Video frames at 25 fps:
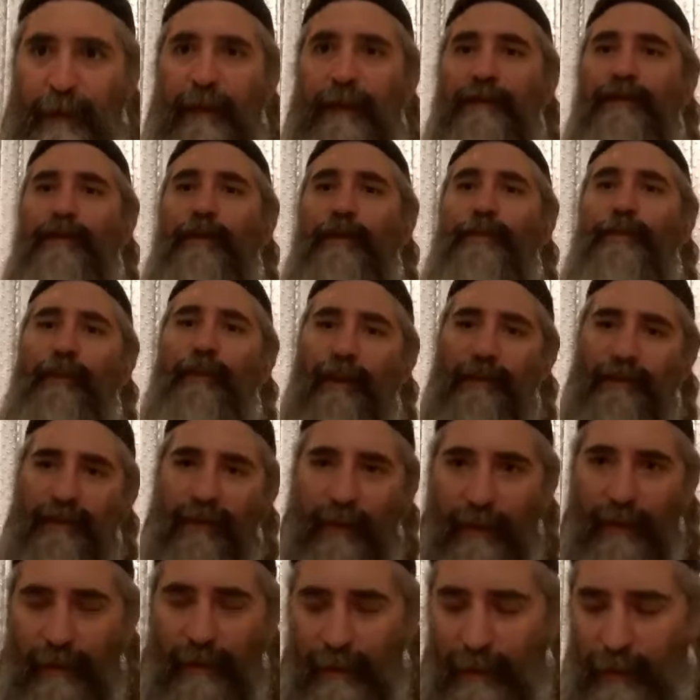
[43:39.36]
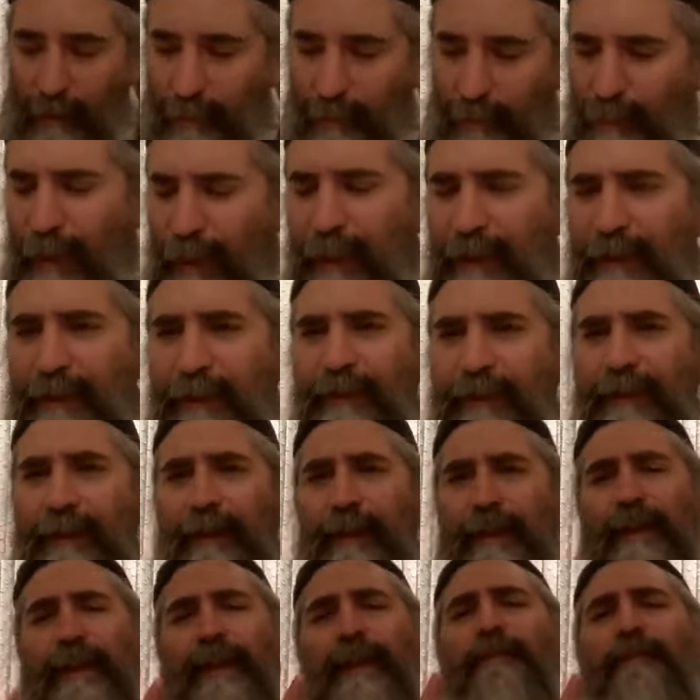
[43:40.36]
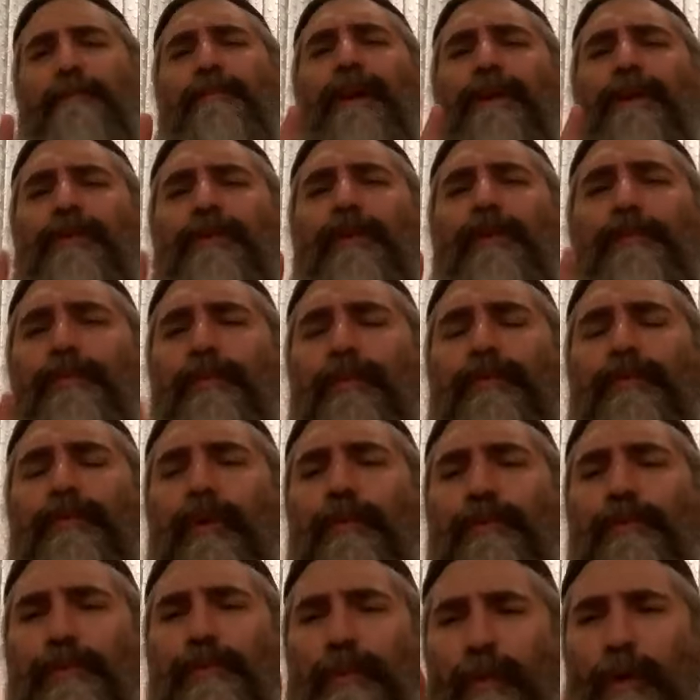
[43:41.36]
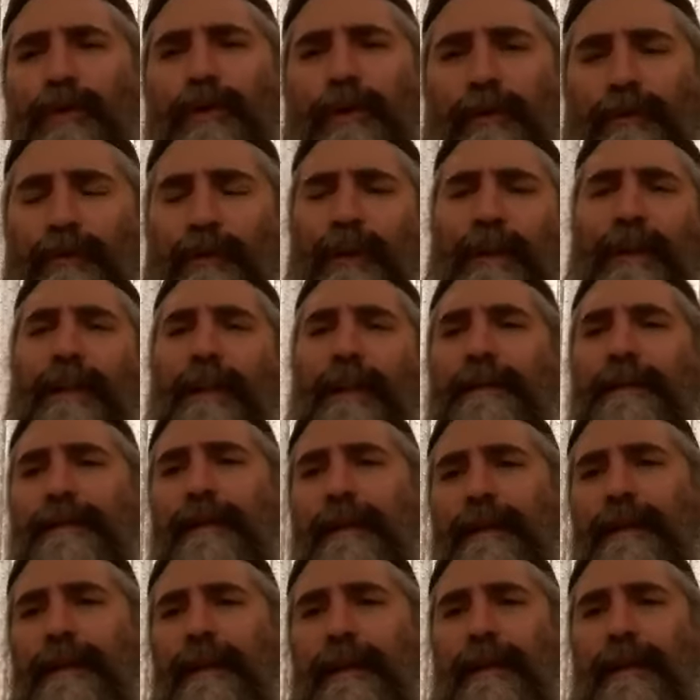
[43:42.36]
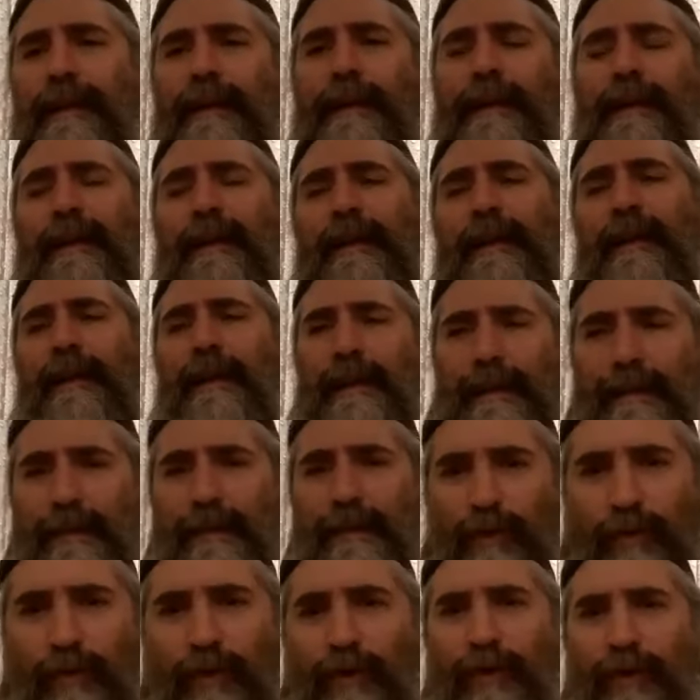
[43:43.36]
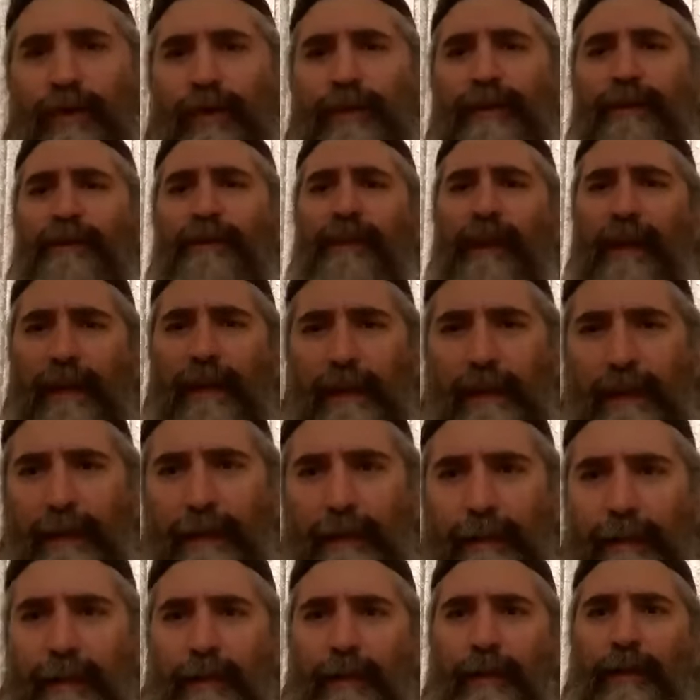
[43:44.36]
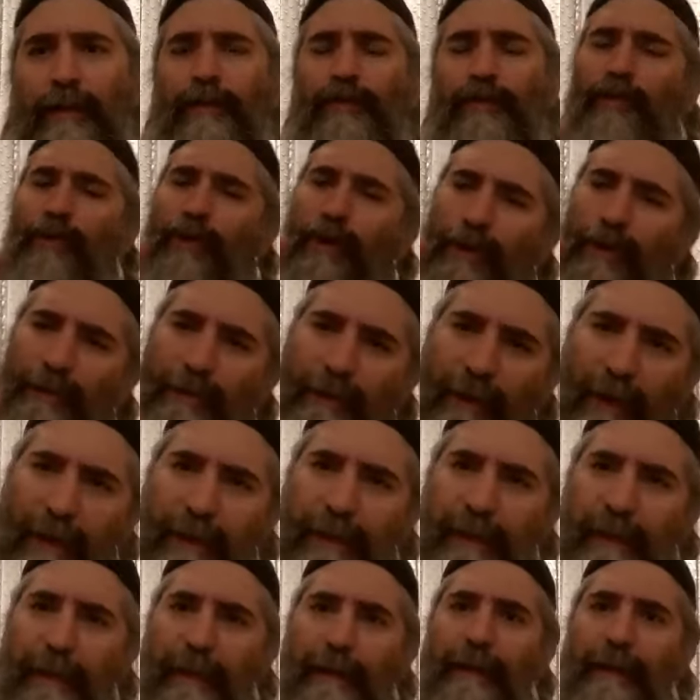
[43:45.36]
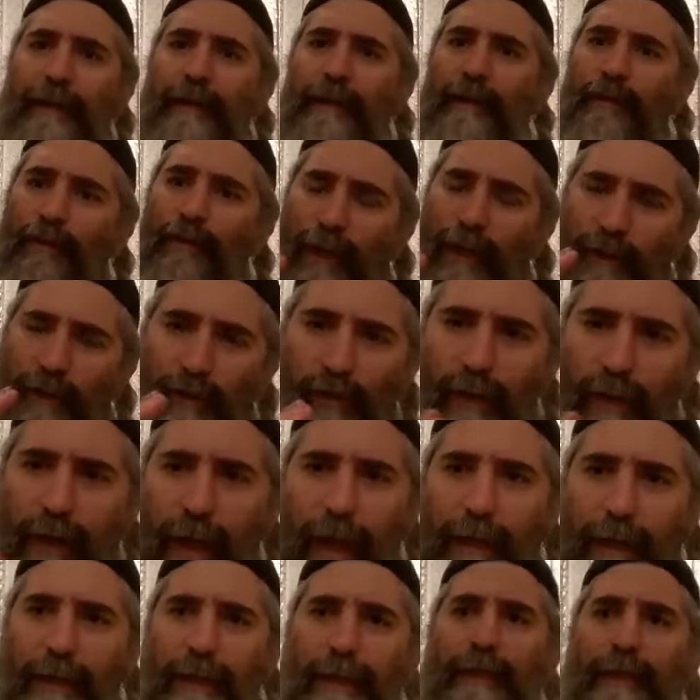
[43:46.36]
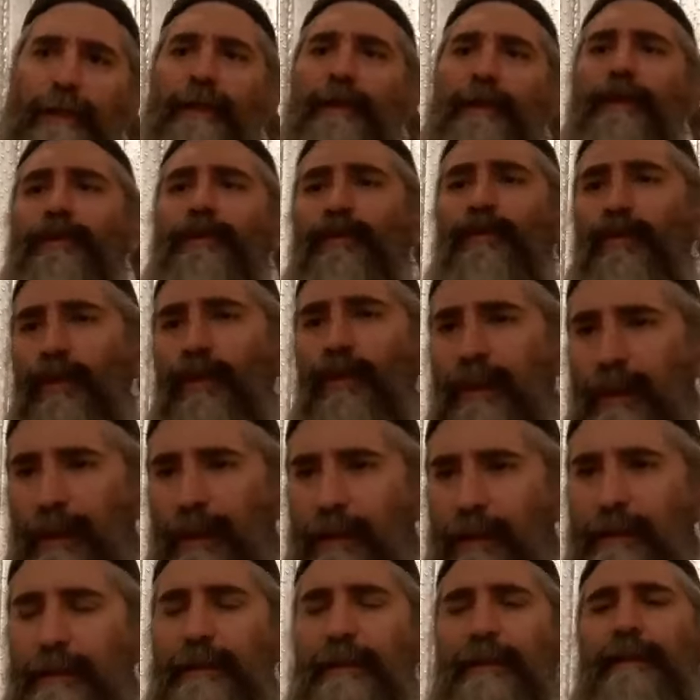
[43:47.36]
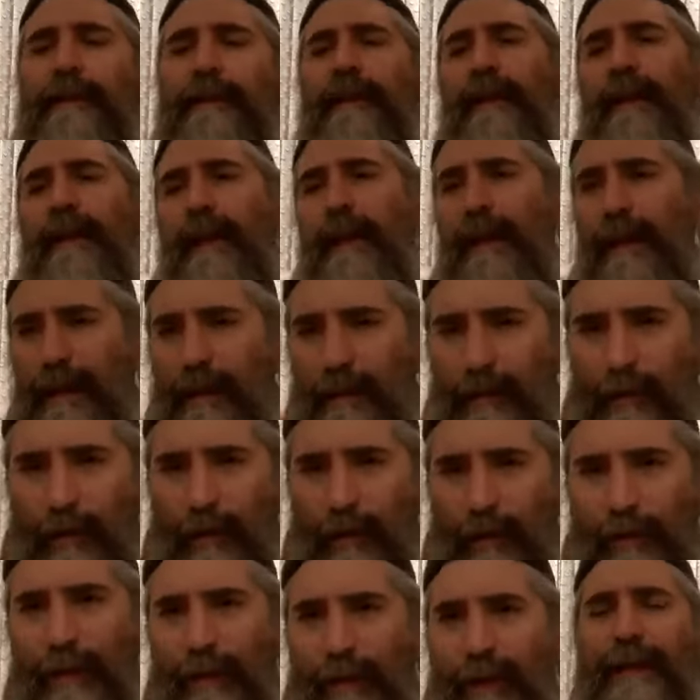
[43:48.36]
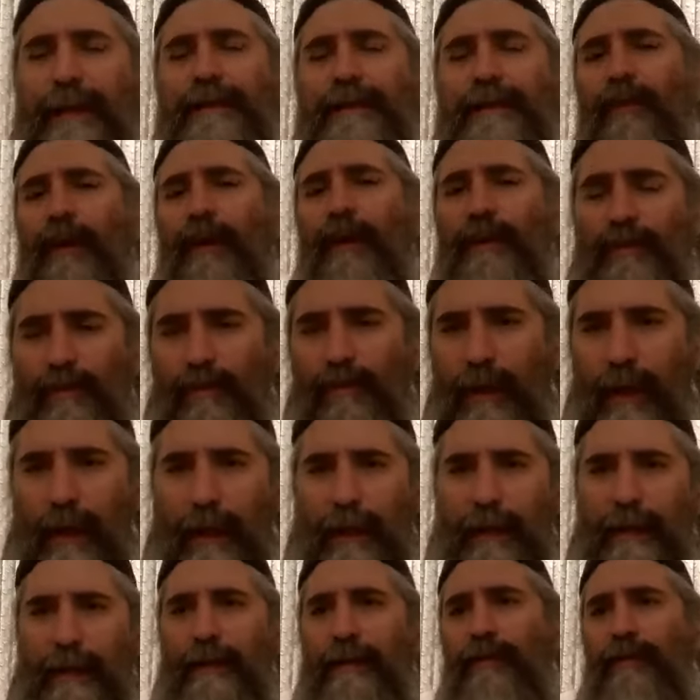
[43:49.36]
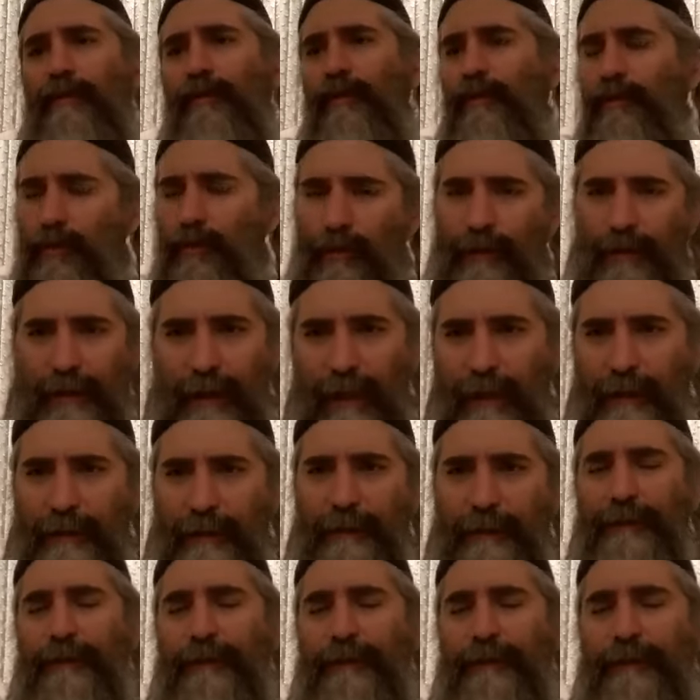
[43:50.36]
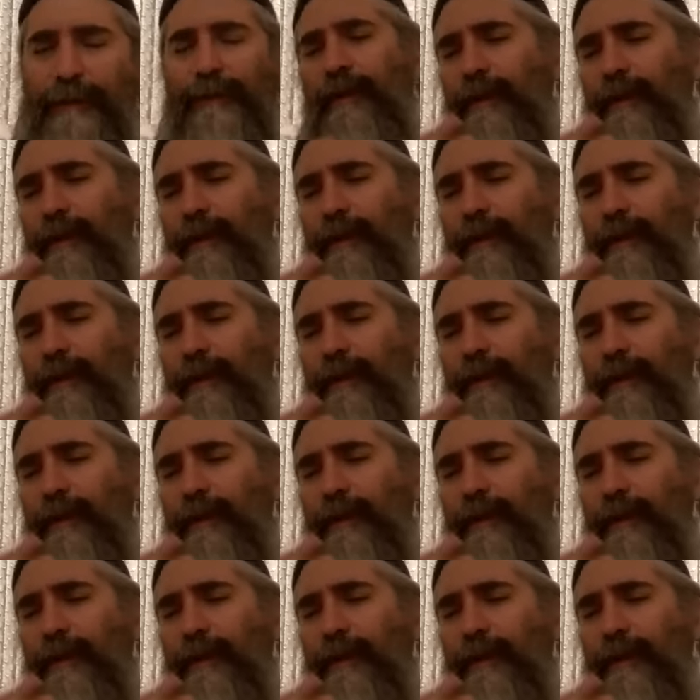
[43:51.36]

It's wow. a project of its own. But, but the, the point of the Leila Seder is to convey, to convey what you can to the kids, internalize what you can to yourself,